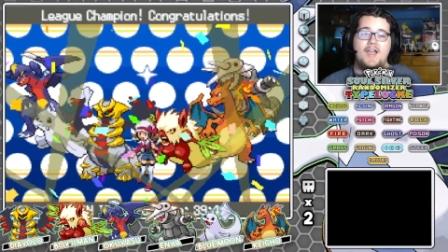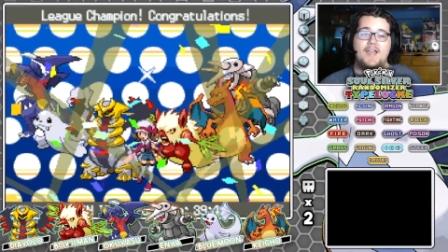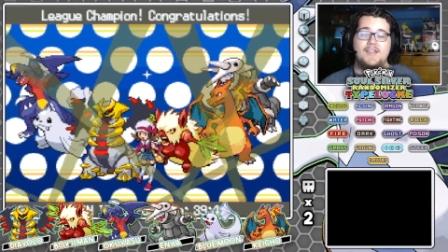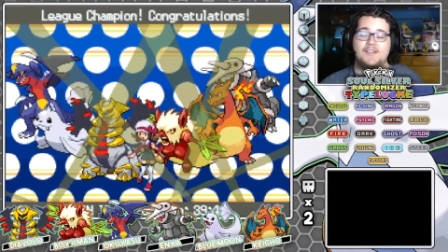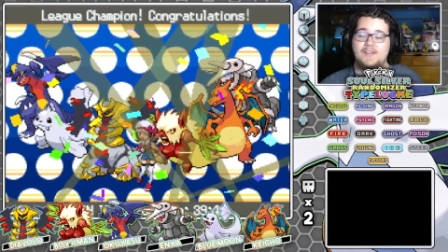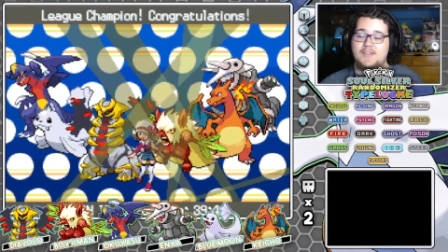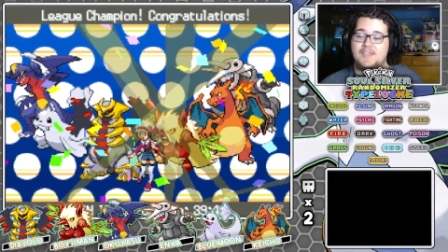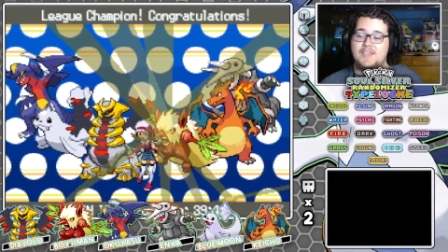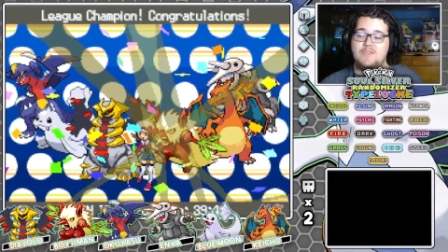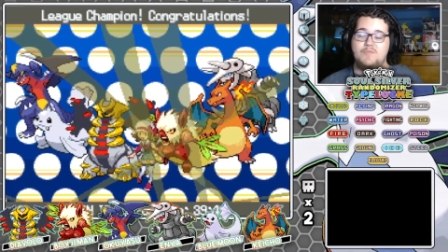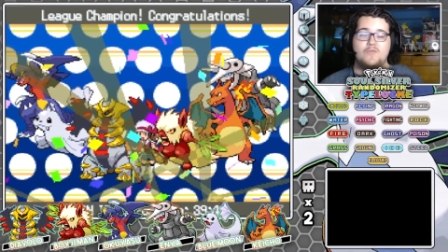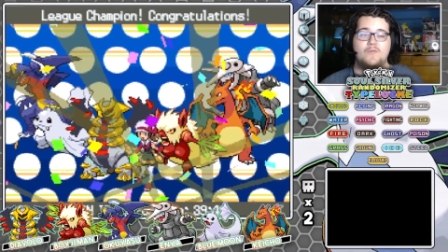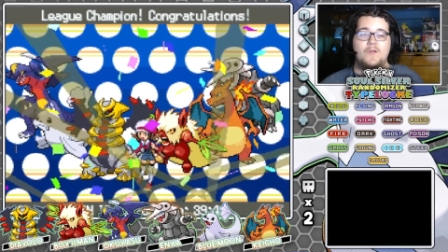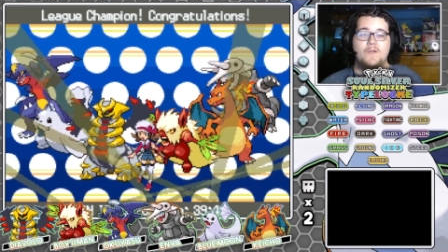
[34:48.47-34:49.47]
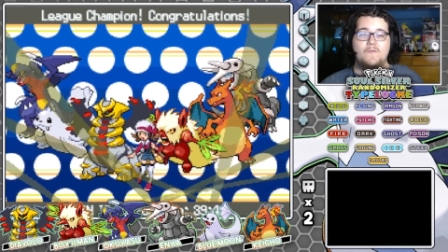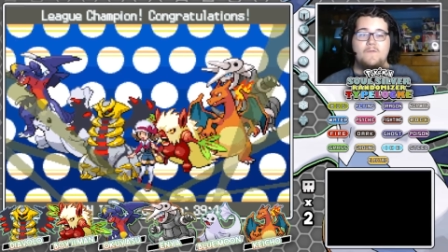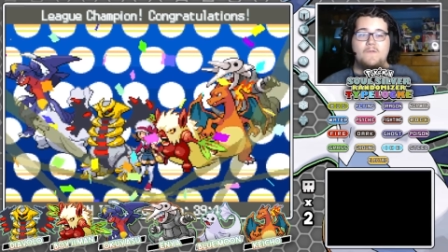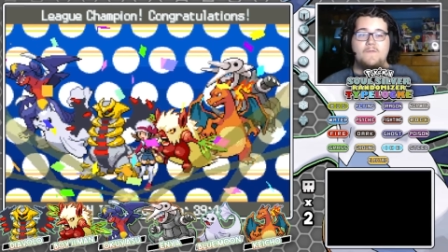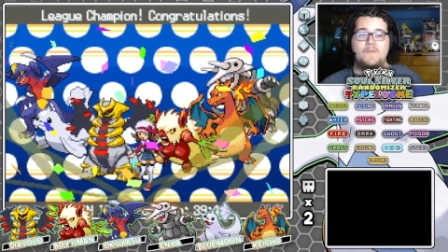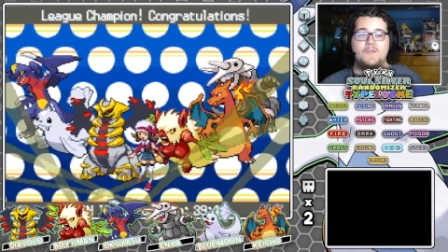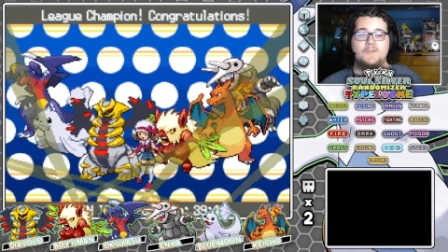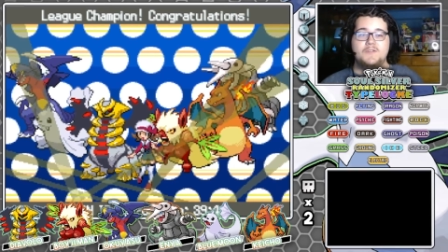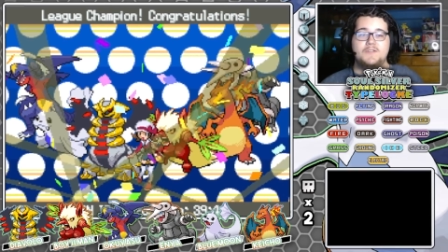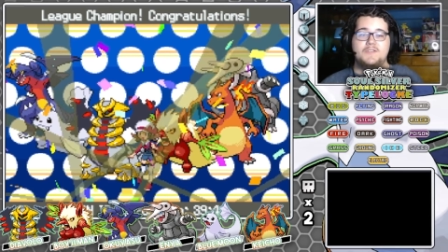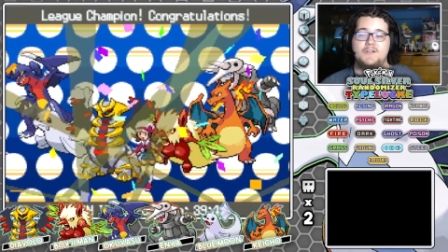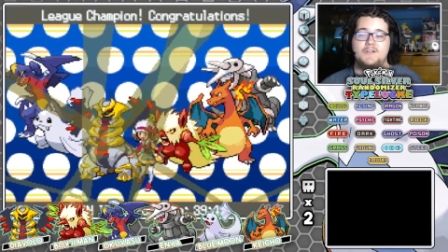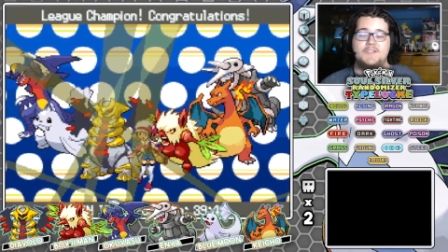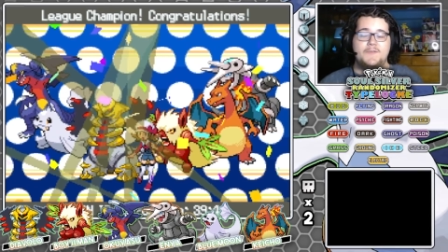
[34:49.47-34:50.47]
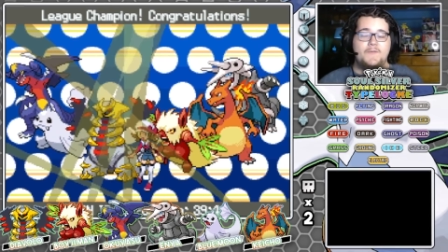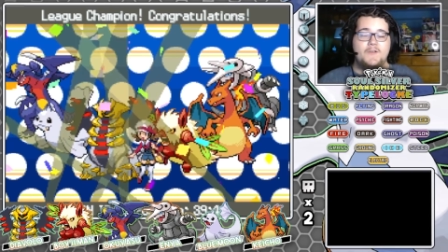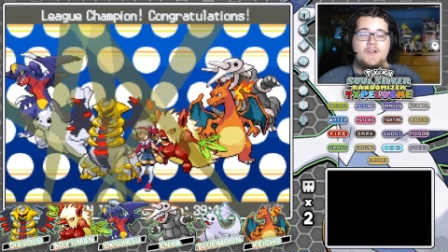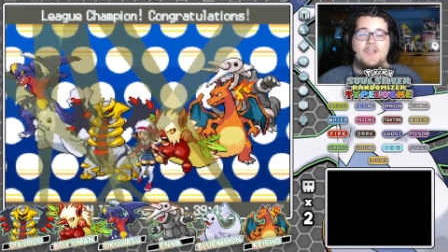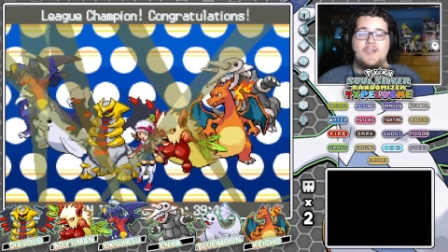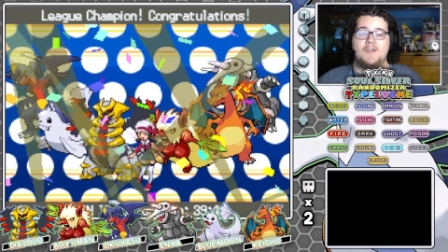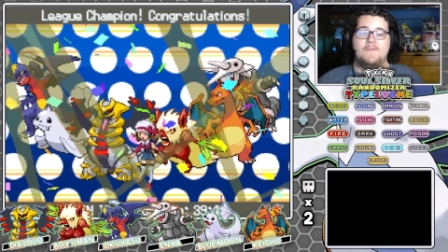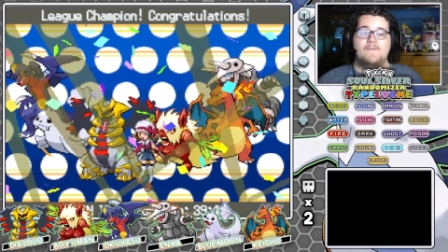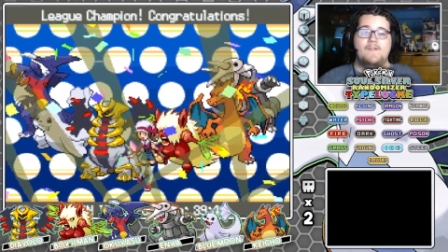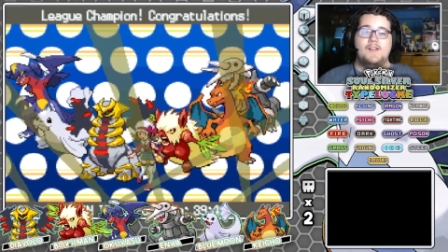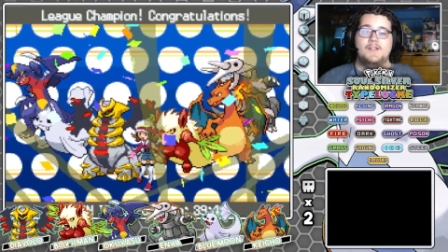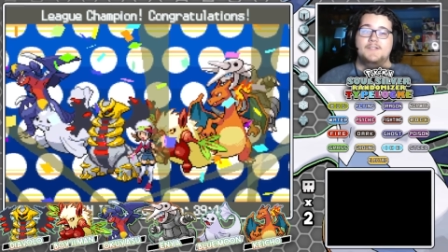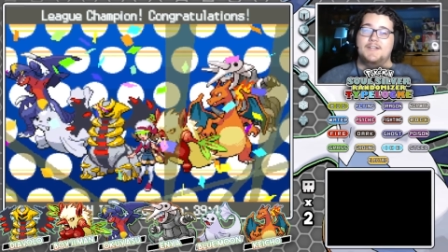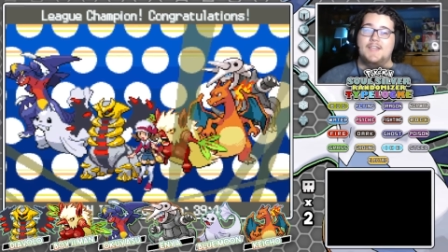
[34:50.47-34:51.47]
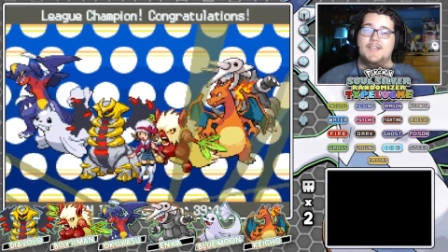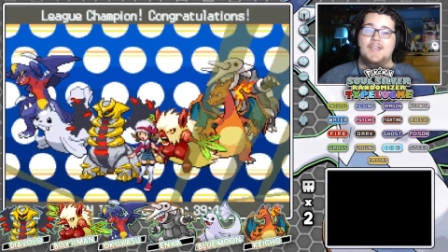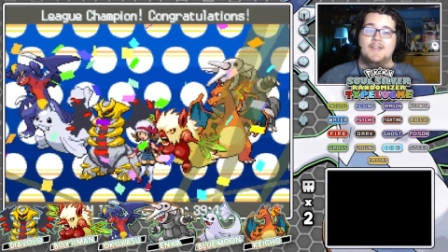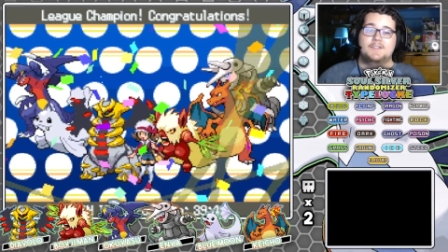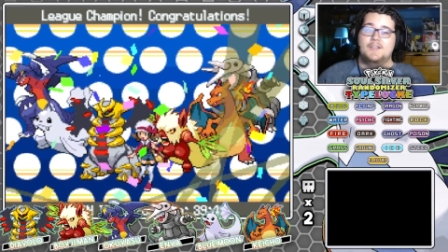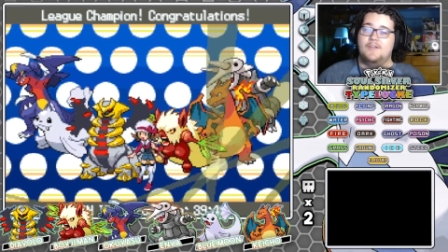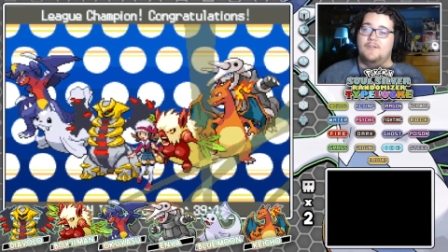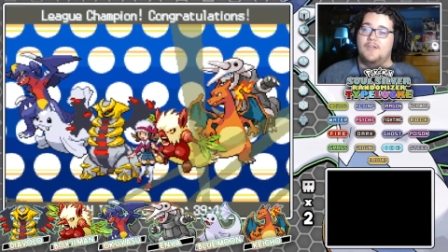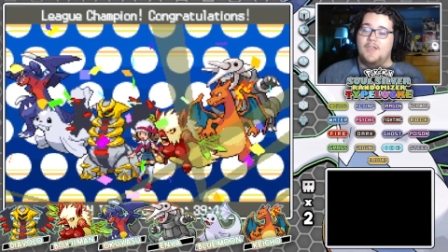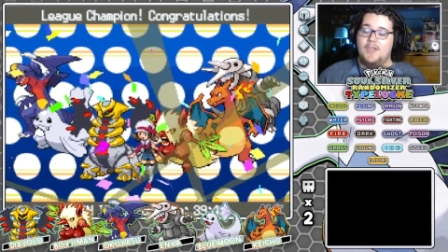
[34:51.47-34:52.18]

Keep it rung for future series. If you're not going to follow us to Kanto,